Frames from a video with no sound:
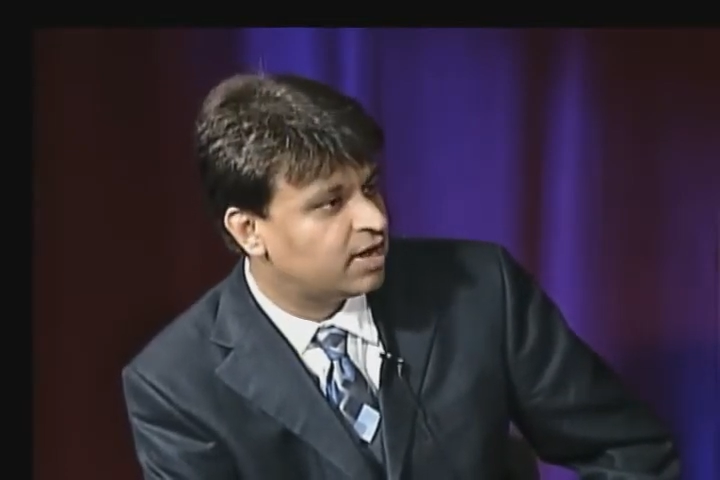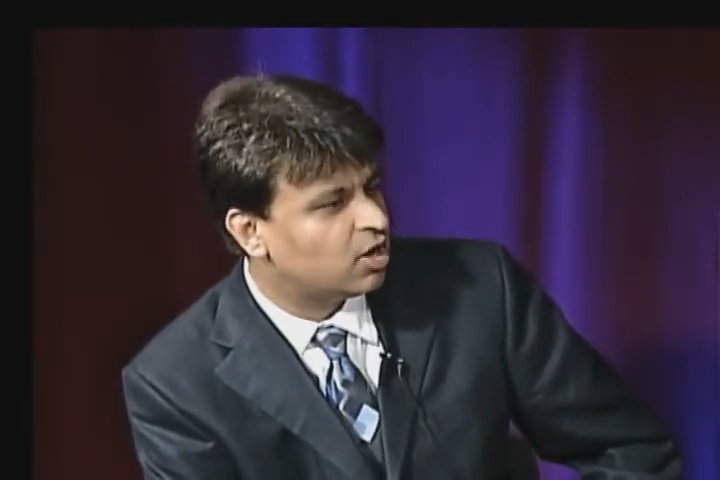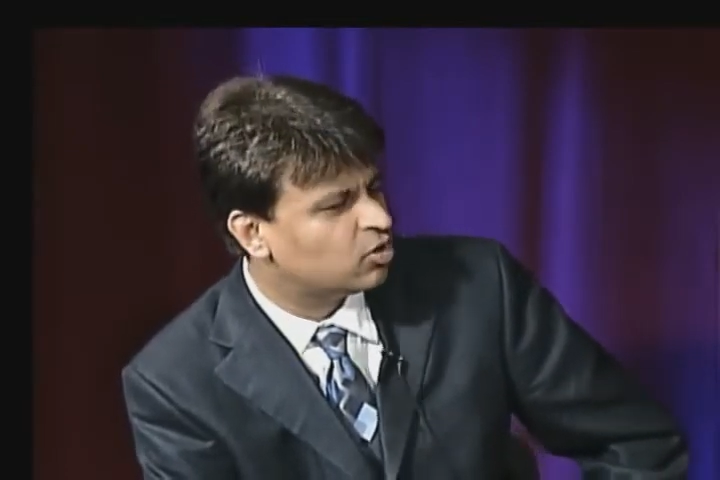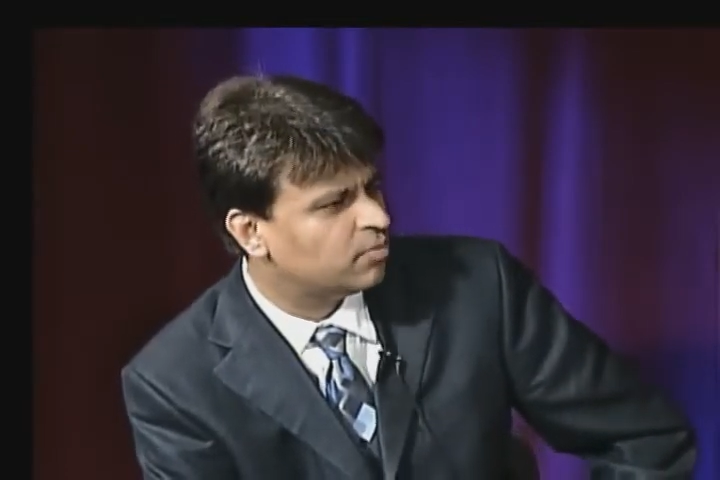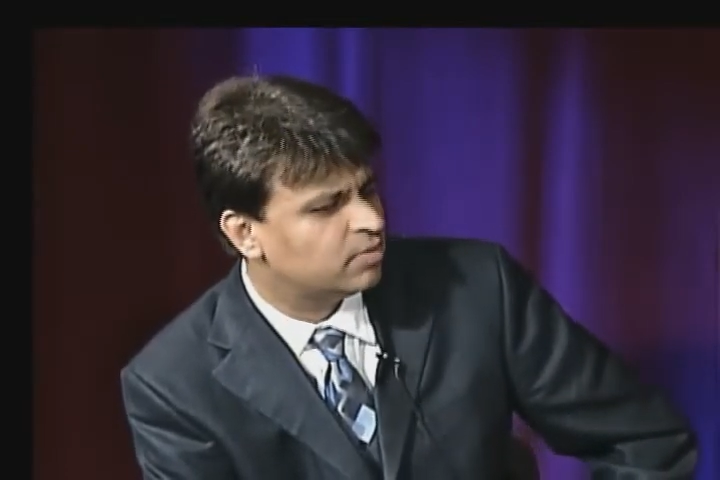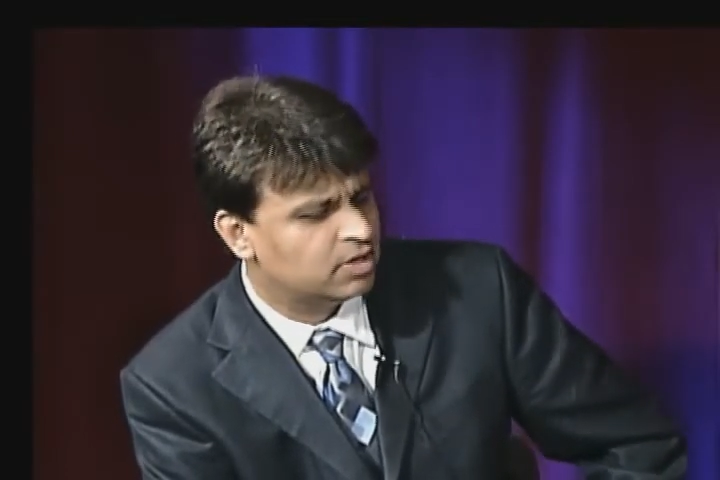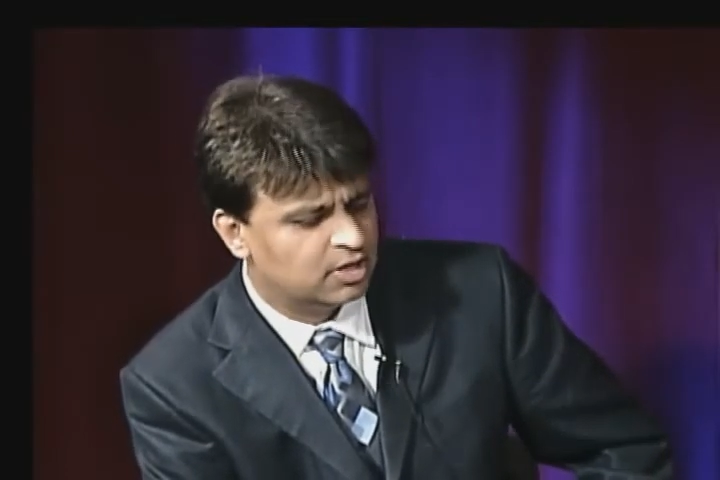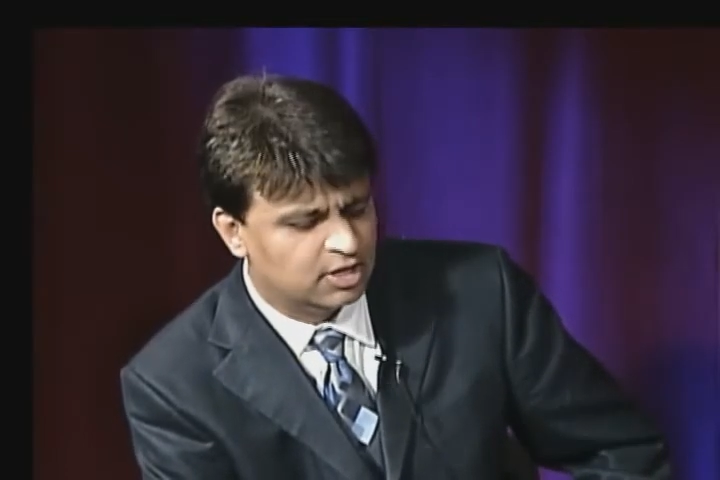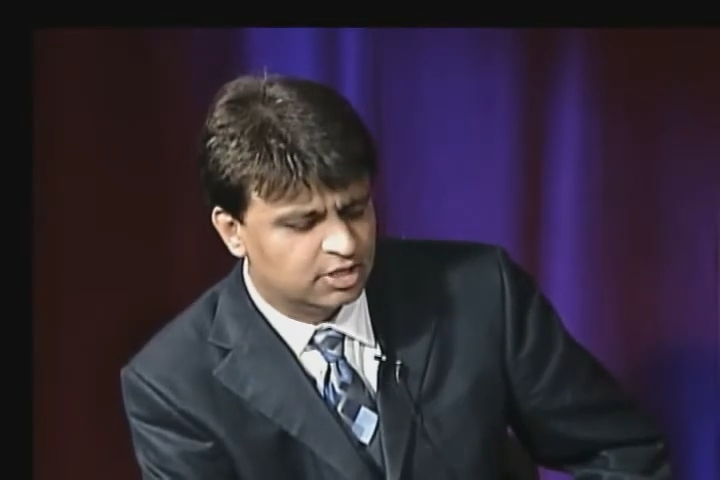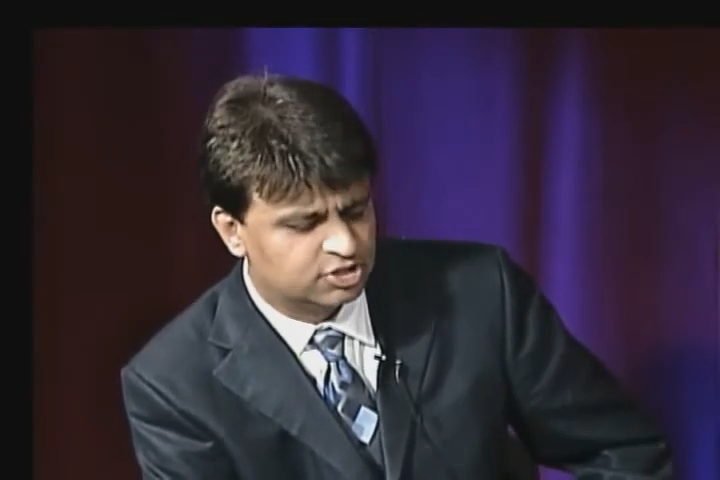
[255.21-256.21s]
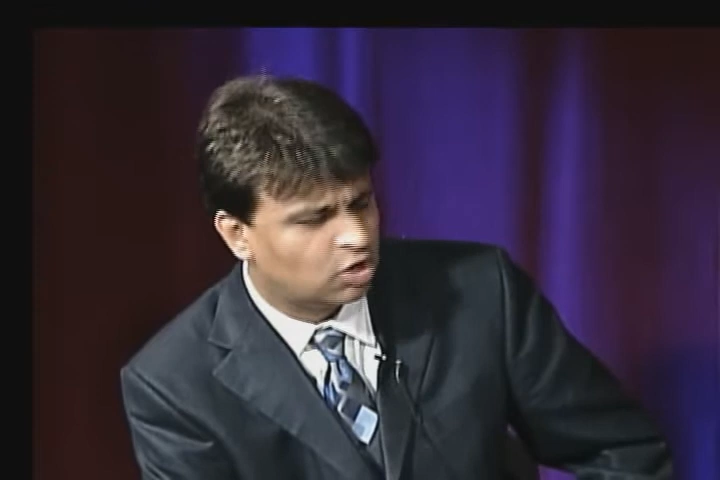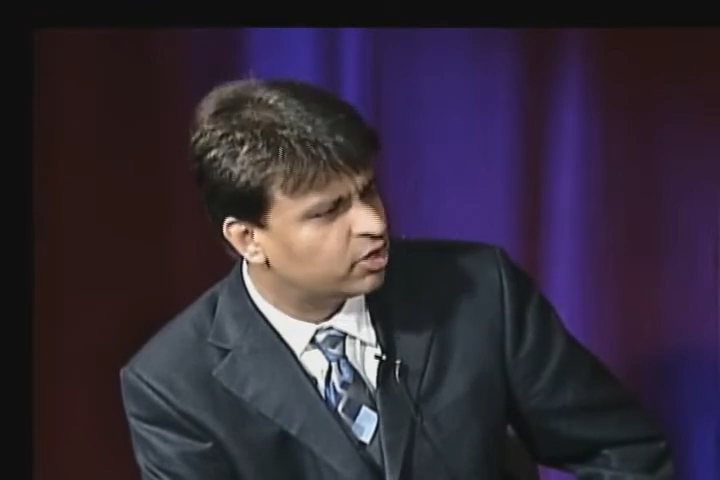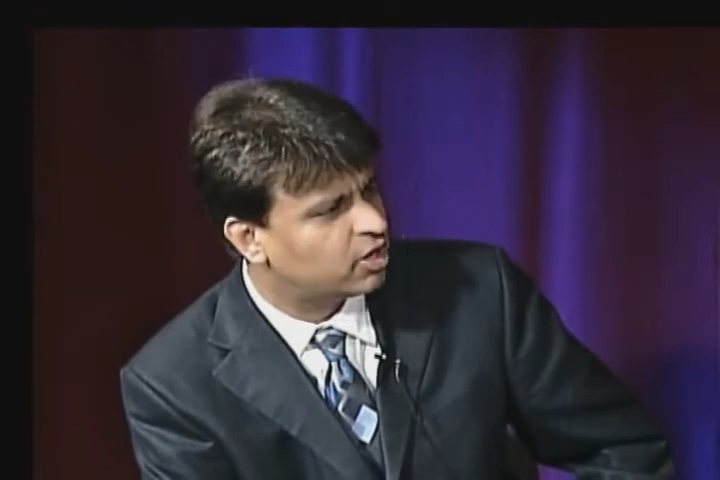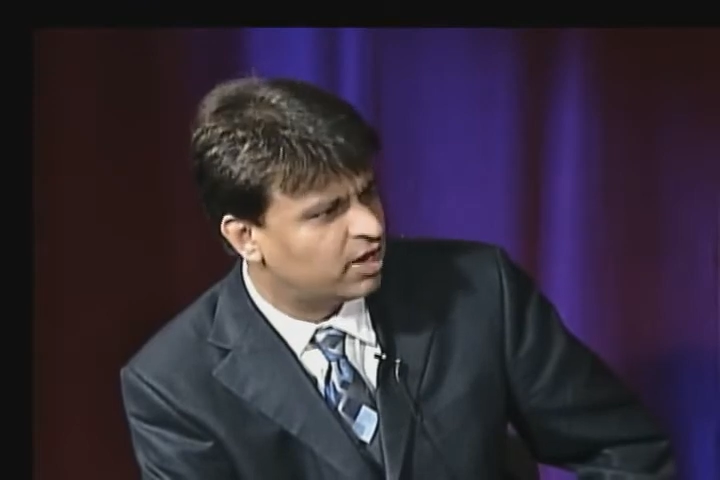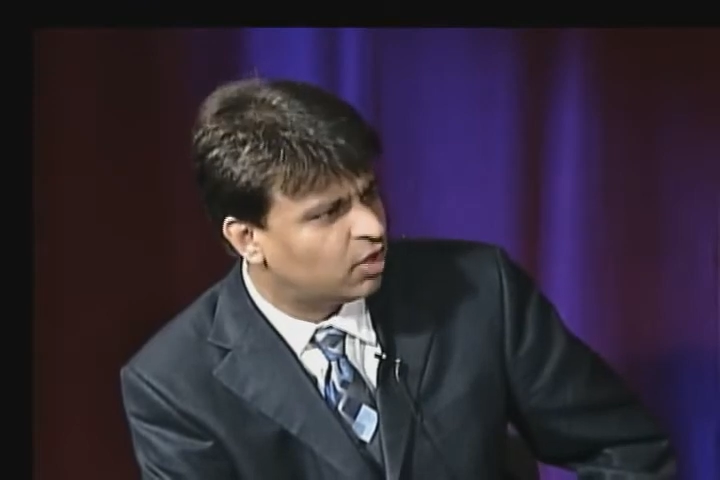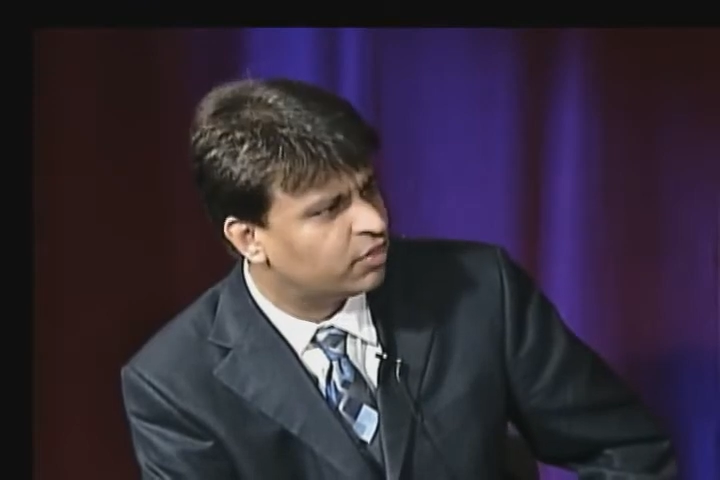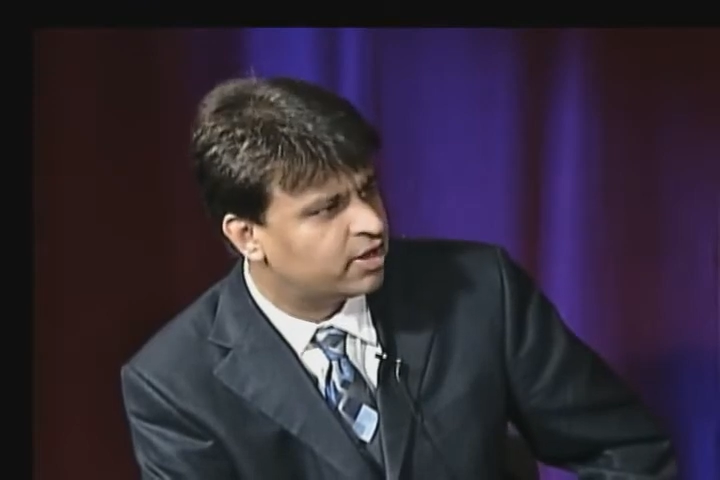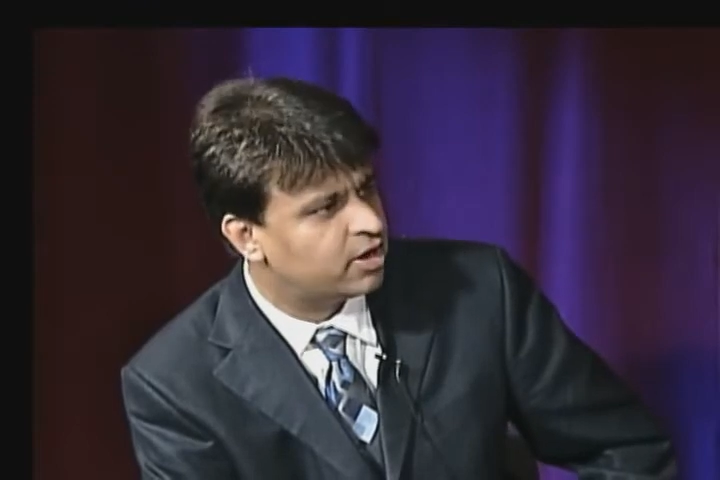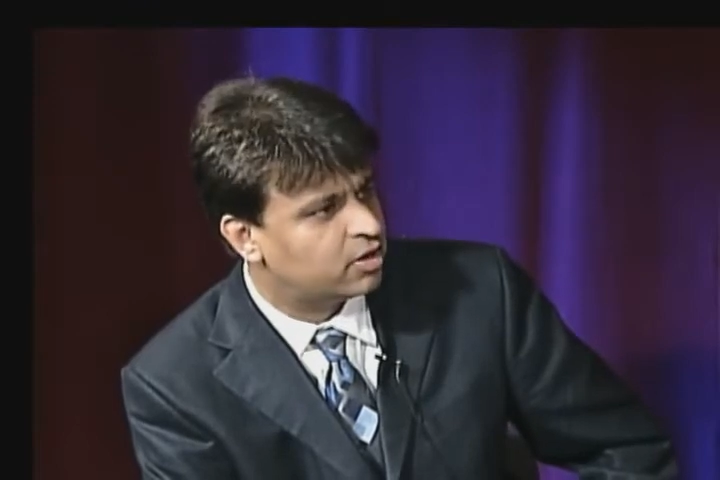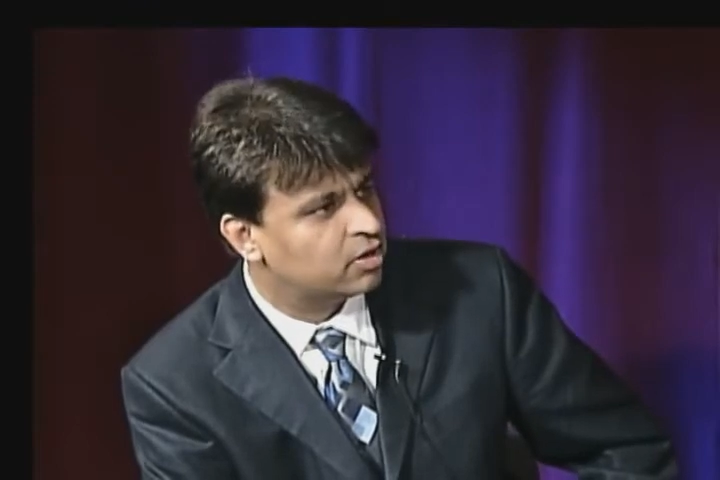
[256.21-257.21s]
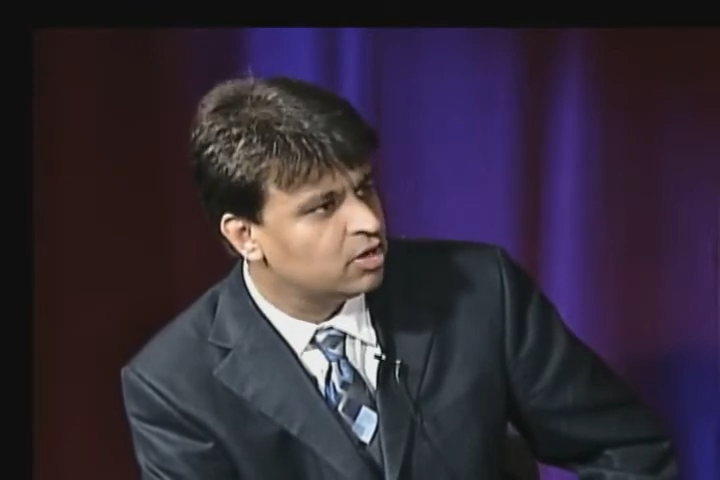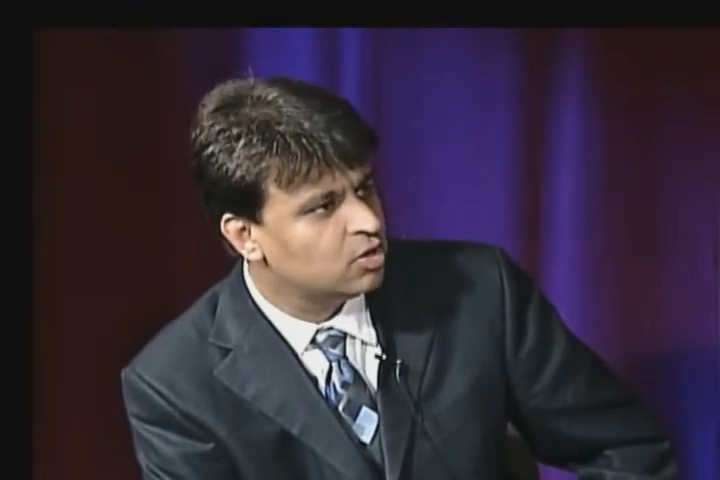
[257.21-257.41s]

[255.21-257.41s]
How come it's only our healthcare,